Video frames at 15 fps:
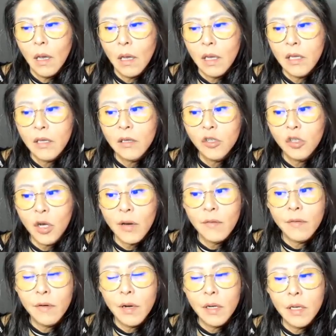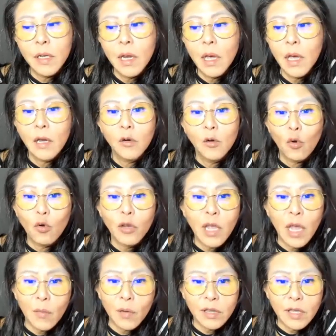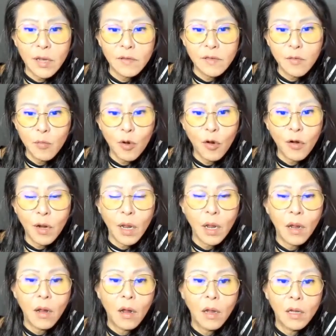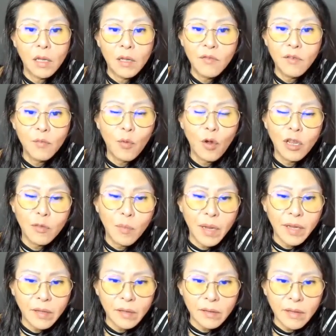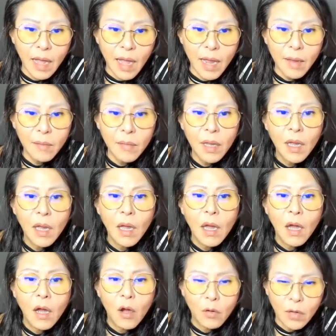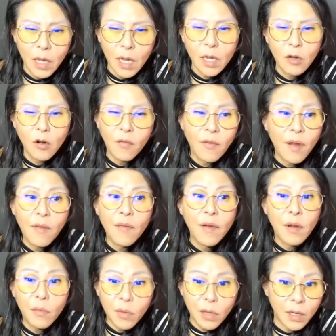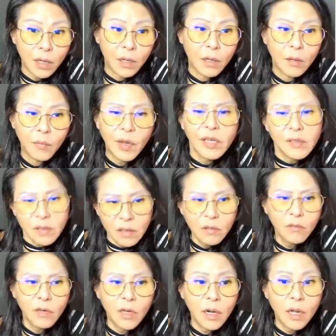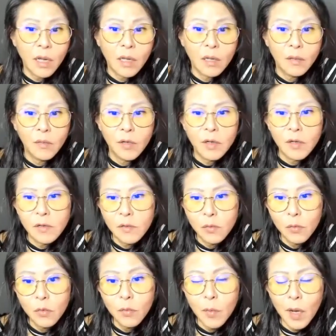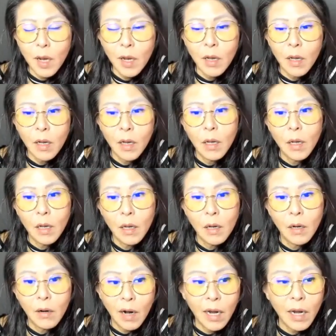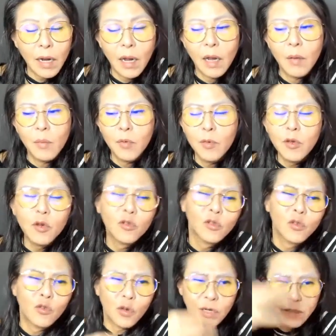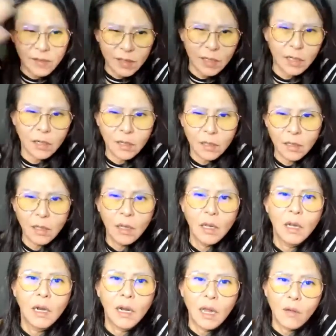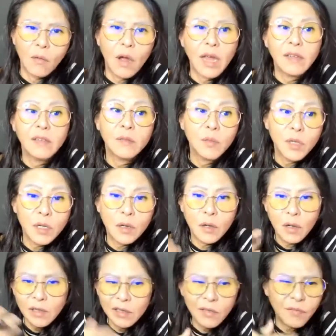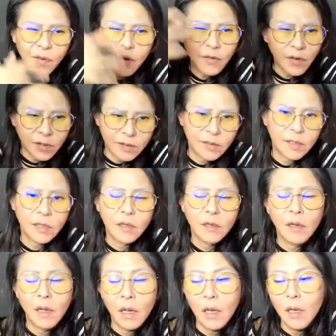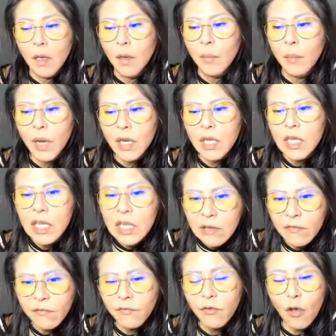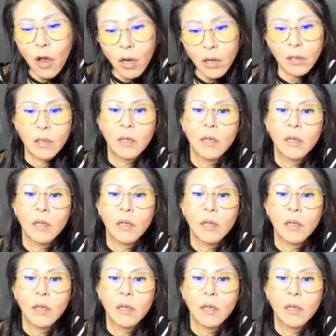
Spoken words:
in the chart already lah. Don't care what time is it born. Even born in metal time, okay, not very, very weak, but still weak lah. Because wood, right? Maybe not so drastic, like what asthma, until very drastic. But if not,